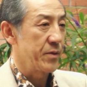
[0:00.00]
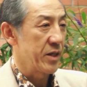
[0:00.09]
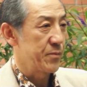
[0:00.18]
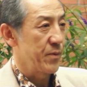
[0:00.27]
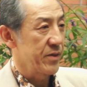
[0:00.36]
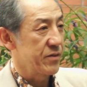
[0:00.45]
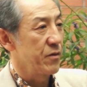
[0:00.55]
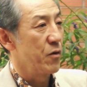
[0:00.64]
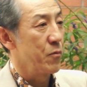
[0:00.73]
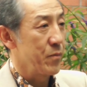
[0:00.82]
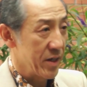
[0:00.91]
express
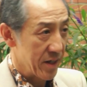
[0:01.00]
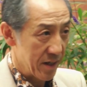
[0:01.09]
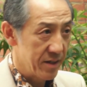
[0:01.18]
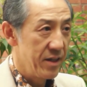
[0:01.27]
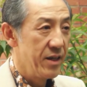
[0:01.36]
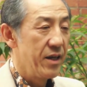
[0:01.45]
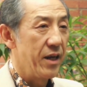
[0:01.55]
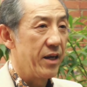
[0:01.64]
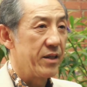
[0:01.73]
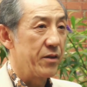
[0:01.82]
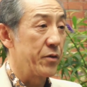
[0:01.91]
your own meaning,
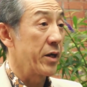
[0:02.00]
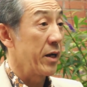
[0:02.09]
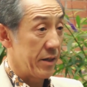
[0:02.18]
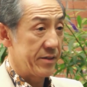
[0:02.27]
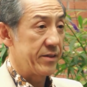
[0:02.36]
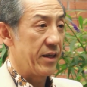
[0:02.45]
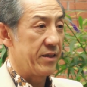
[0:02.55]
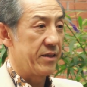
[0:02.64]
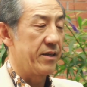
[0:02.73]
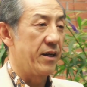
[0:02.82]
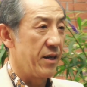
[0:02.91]
and you can
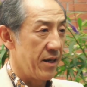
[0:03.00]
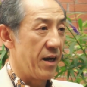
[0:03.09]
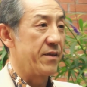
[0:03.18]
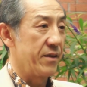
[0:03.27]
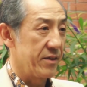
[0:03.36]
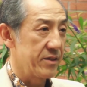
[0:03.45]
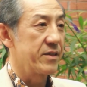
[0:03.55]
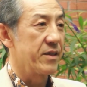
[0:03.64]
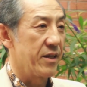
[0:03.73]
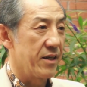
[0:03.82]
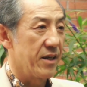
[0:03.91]
understand
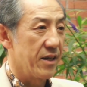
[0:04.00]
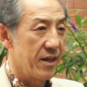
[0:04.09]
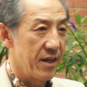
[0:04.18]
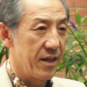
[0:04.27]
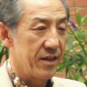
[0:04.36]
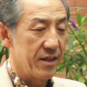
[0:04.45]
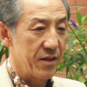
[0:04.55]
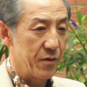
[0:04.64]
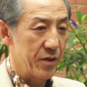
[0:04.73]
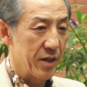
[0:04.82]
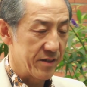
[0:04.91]
others, and
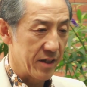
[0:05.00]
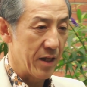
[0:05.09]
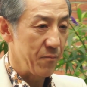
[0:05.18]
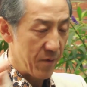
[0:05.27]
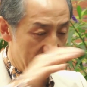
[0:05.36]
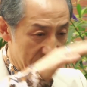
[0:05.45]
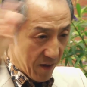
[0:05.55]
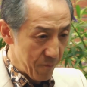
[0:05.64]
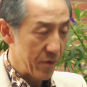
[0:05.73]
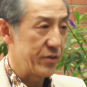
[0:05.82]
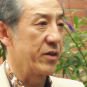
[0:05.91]
you can set up
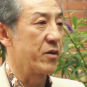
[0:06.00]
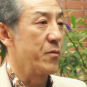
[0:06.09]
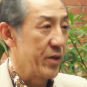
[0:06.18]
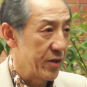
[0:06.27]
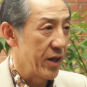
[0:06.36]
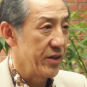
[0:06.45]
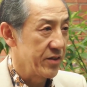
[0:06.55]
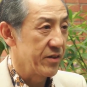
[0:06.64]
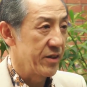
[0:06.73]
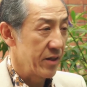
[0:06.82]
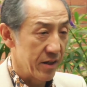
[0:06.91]
mutual
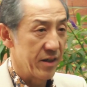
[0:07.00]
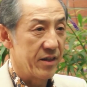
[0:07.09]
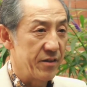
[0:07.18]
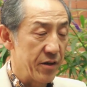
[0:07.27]
communication in the